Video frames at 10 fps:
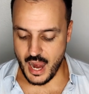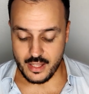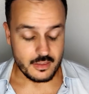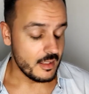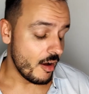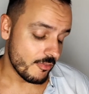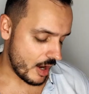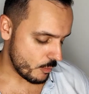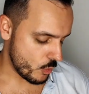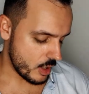I
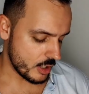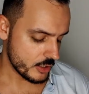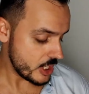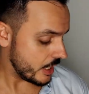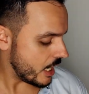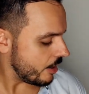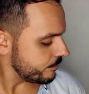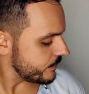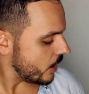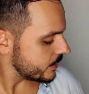love Amouage, and
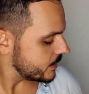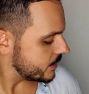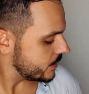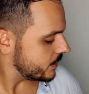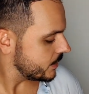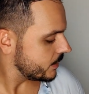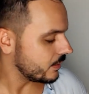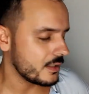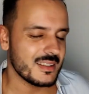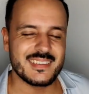I'm not
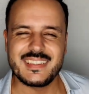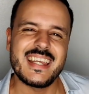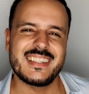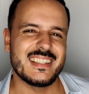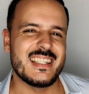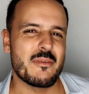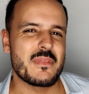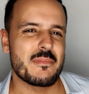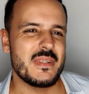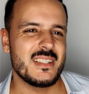lately.
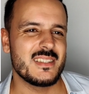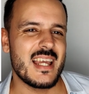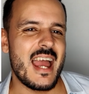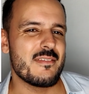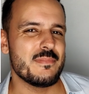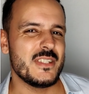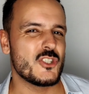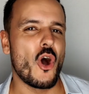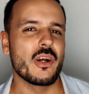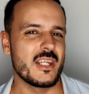I'm not been. I haven't
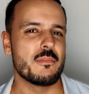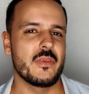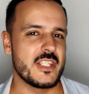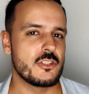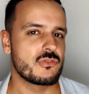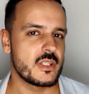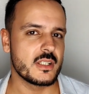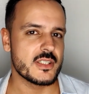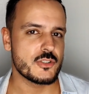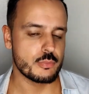been talking about this
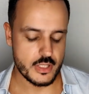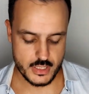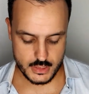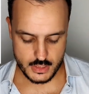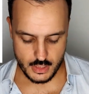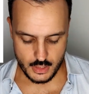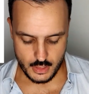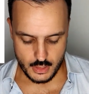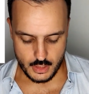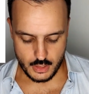fragrance brand,
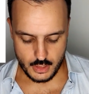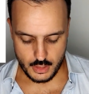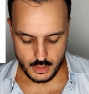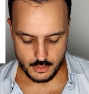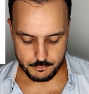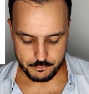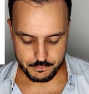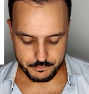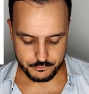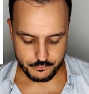
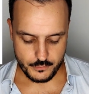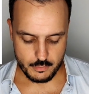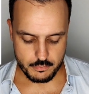um,